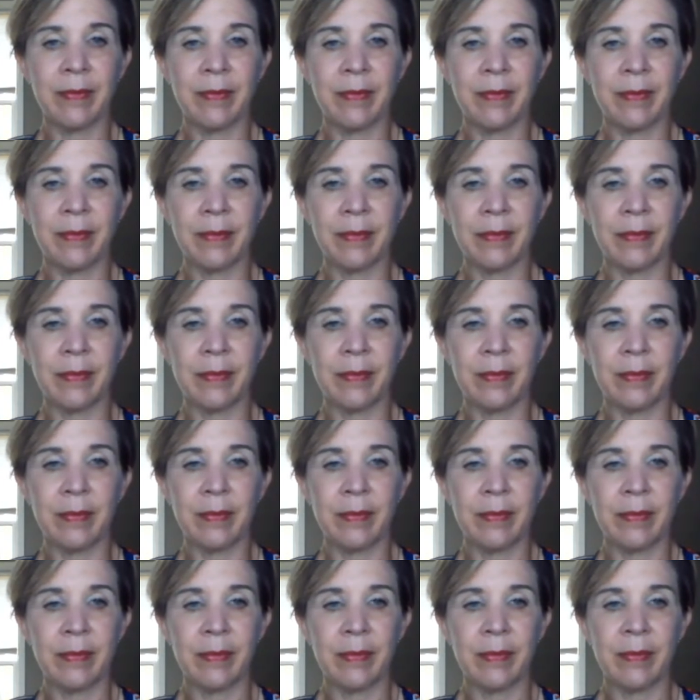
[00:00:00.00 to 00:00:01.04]

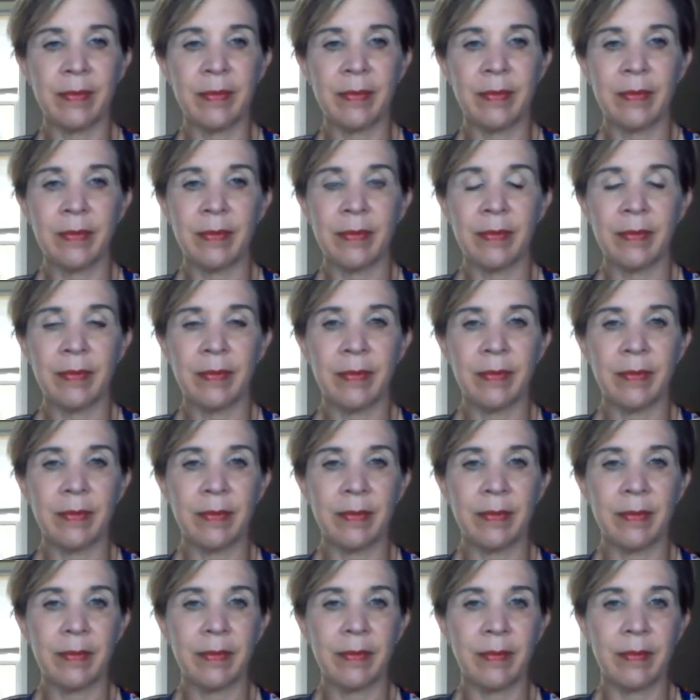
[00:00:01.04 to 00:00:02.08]

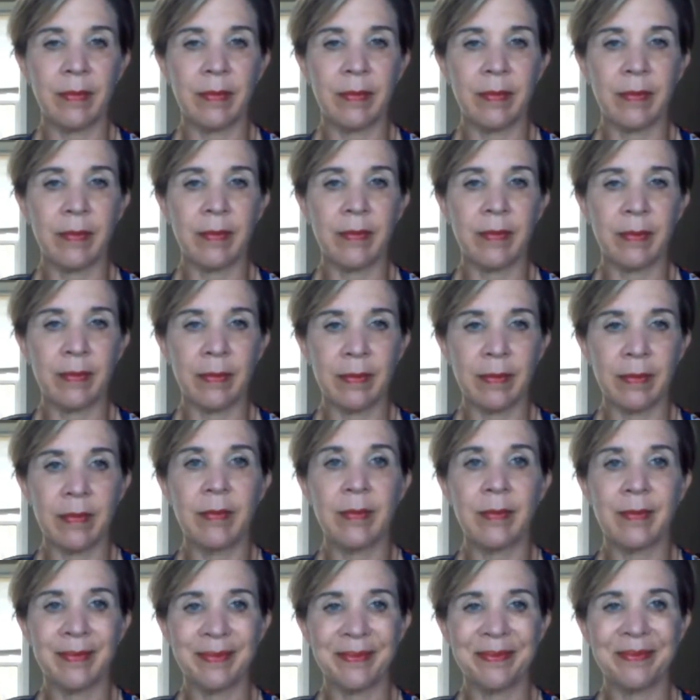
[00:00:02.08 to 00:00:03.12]

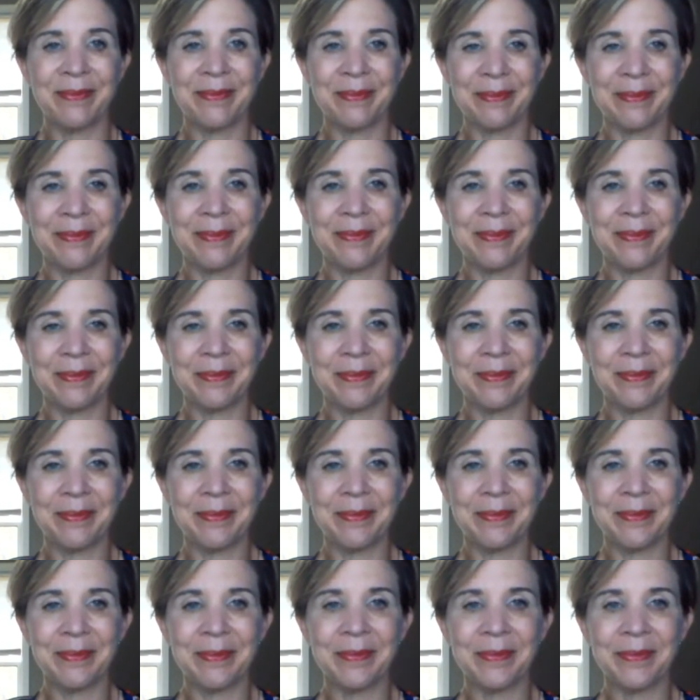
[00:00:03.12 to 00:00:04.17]

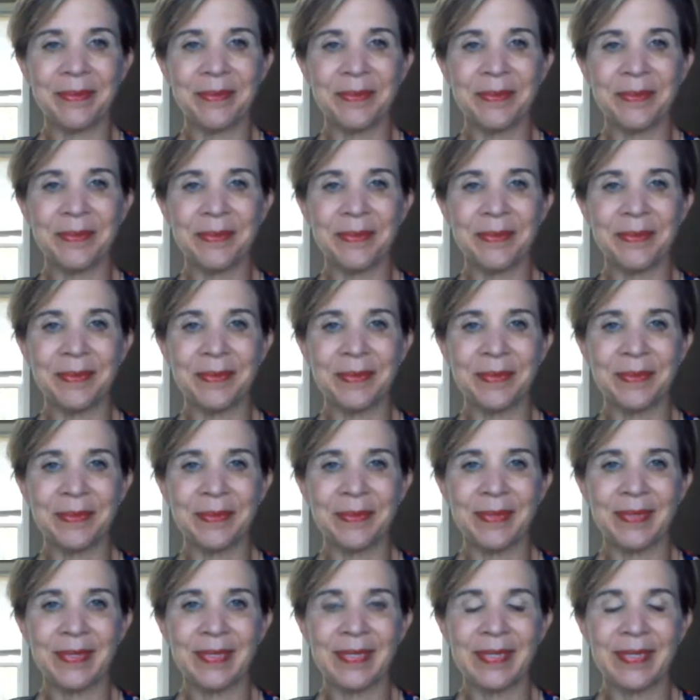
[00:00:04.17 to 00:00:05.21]

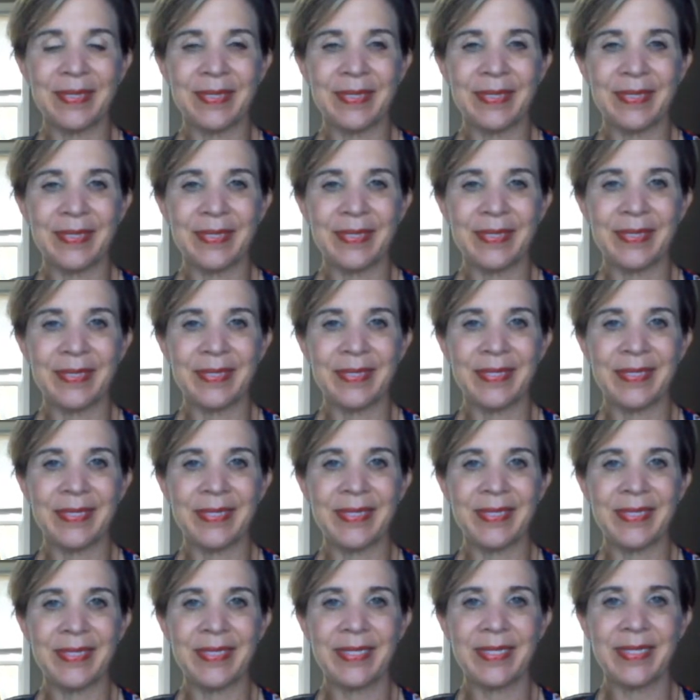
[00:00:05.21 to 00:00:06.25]

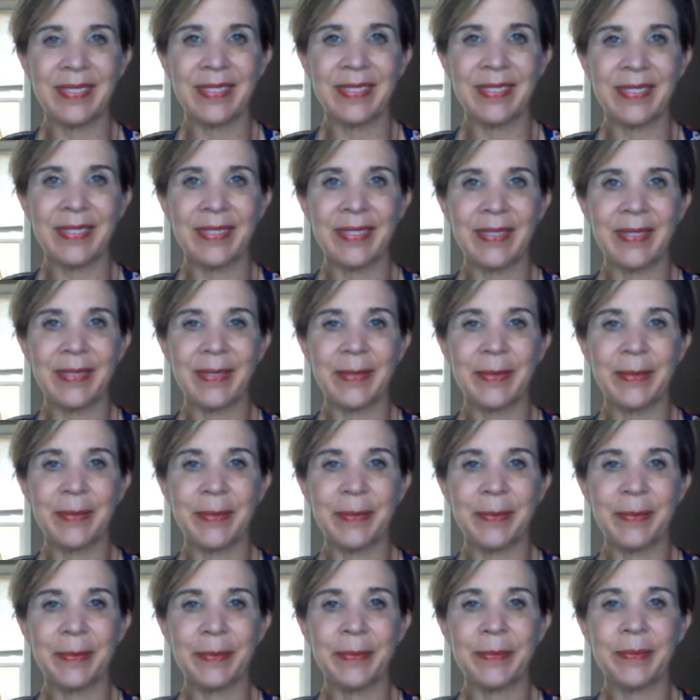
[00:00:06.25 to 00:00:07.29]

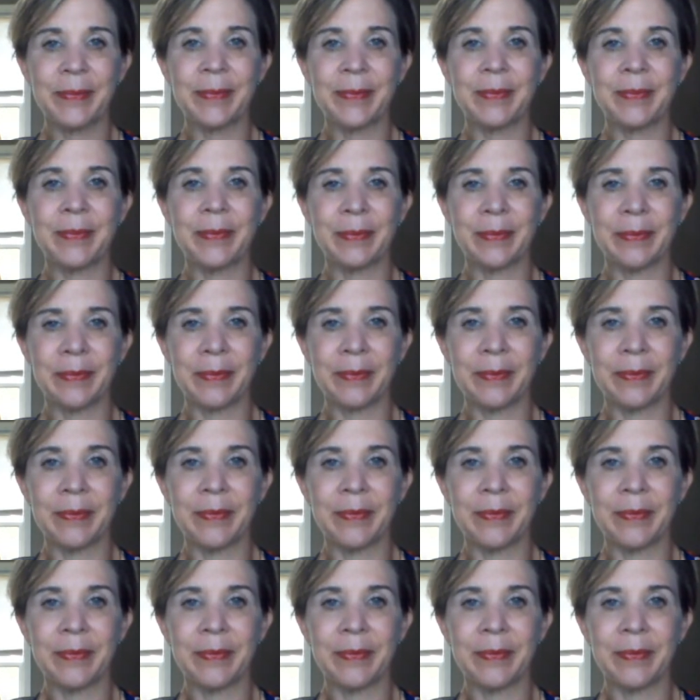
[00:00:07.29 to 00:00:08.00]
(silent)